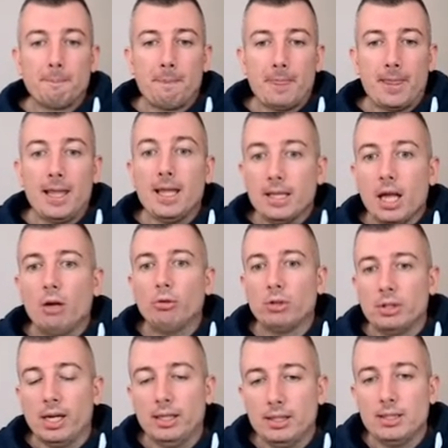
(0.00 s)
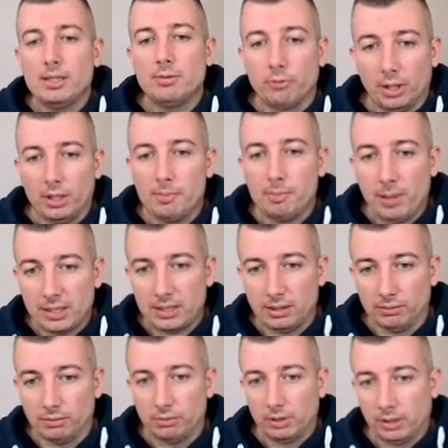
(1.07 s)
and now the knight is really
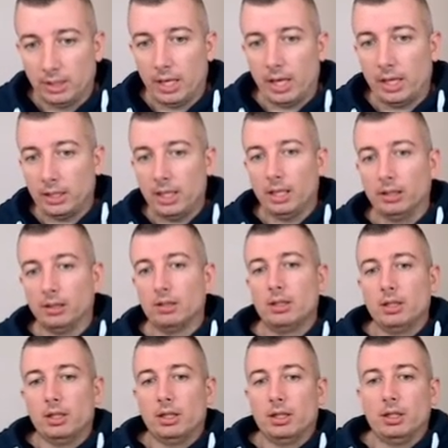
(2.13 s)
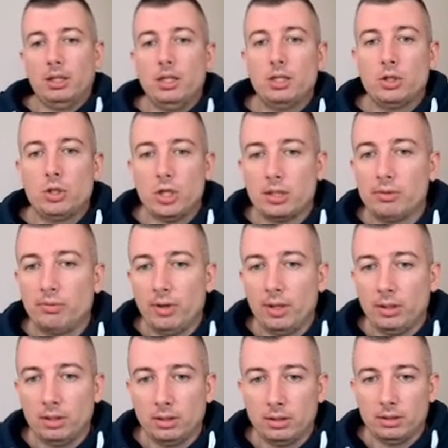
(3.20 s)
passive. Again, he's just
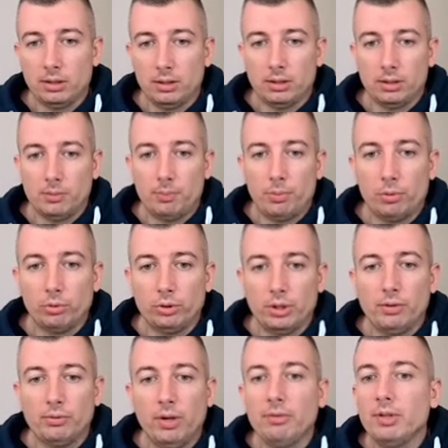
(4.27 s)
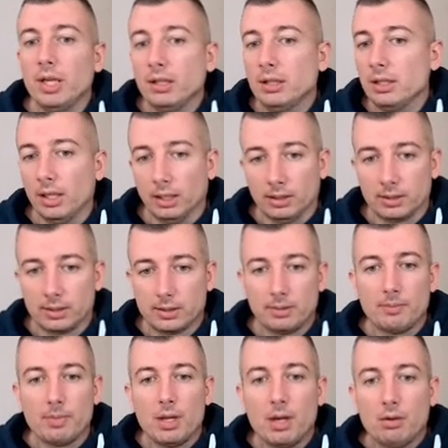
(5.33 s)
defending the pawn on d5, nothing else.
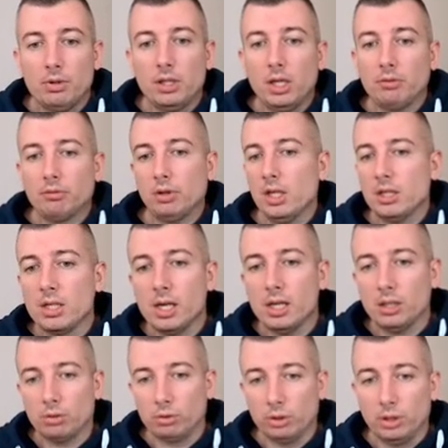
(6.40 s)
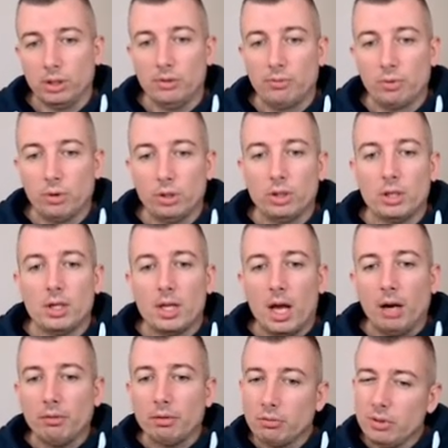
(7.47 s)
We have great knight on d4.
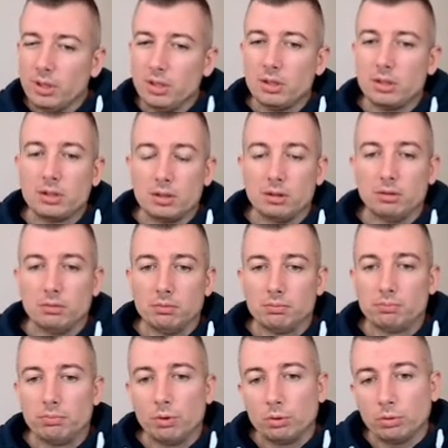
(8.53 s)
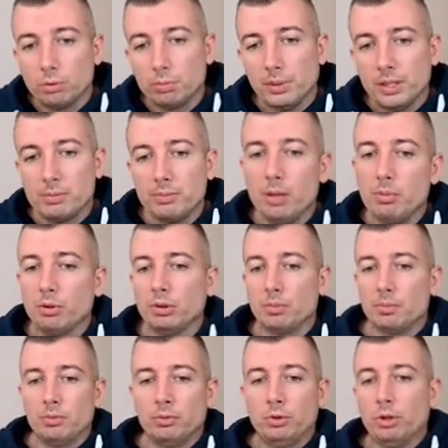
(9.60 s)
Our queen is on good place, maybe
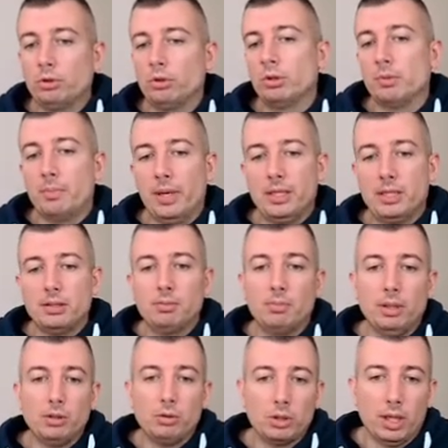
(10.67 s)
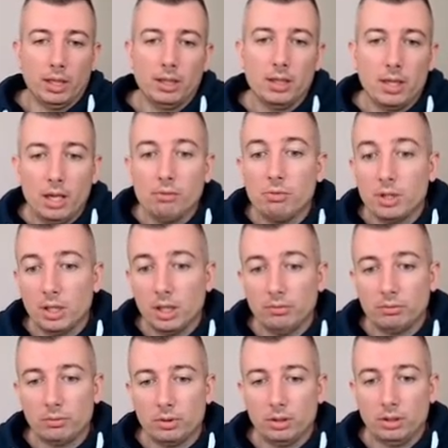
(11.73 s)
not on the best, but okay. And we
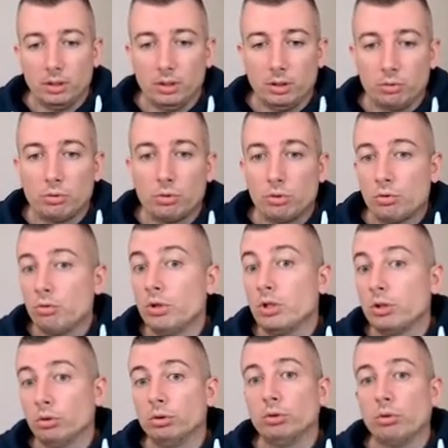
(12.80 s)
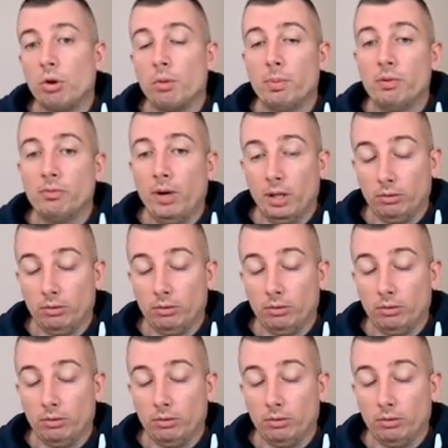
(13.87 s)
have rook who is on open file,